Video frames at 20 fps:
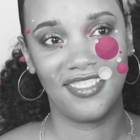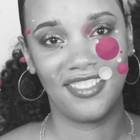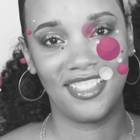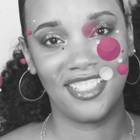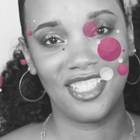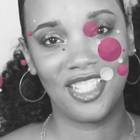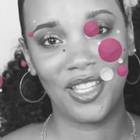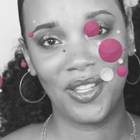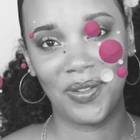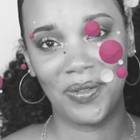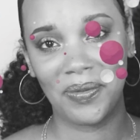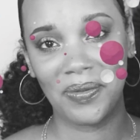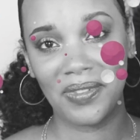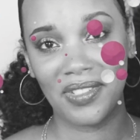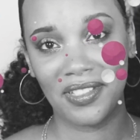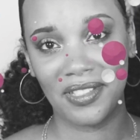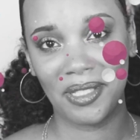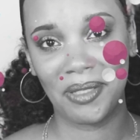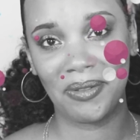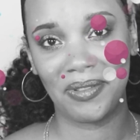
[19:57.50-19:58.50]
It's like
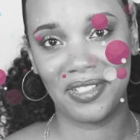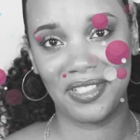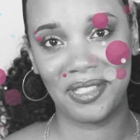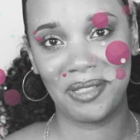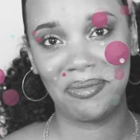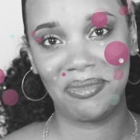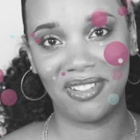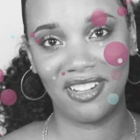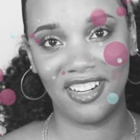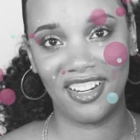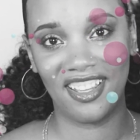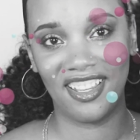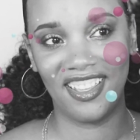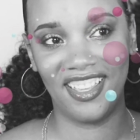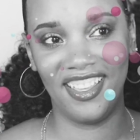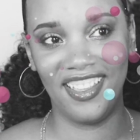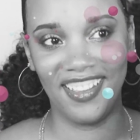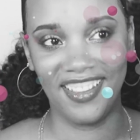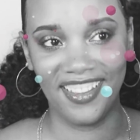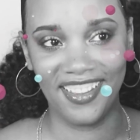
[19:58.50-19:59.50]
really, really pretty.